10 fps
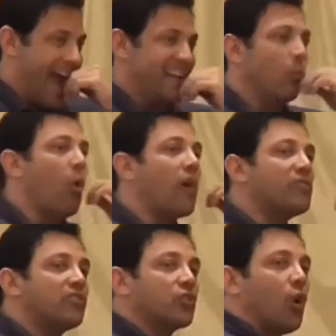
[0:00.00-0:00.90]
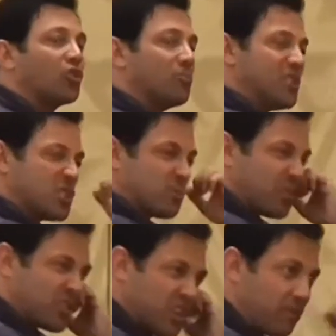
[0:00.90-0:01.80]
and I want this goal to be
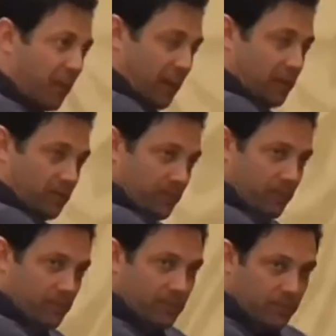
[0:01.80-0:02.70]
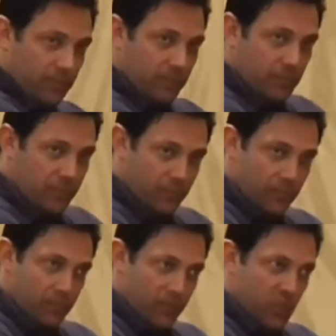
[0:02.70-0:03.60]
specific.
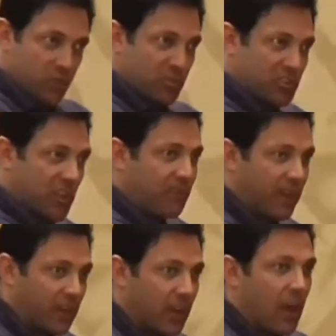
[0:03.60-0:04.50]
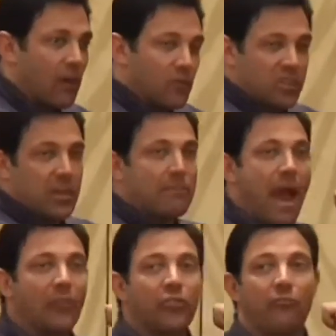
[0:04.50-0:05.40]
Specific for the
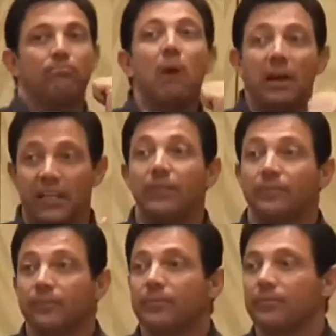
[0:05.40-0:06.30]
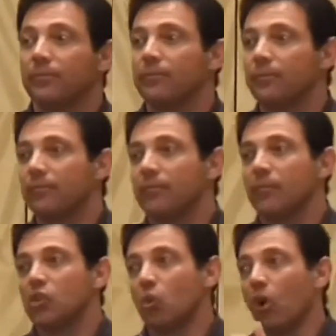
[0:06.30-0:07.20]
amount of money
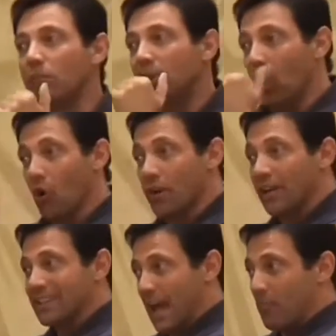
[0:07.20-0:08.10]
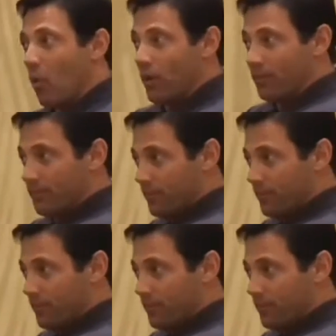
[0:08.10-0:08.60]
you want to be earning at that point.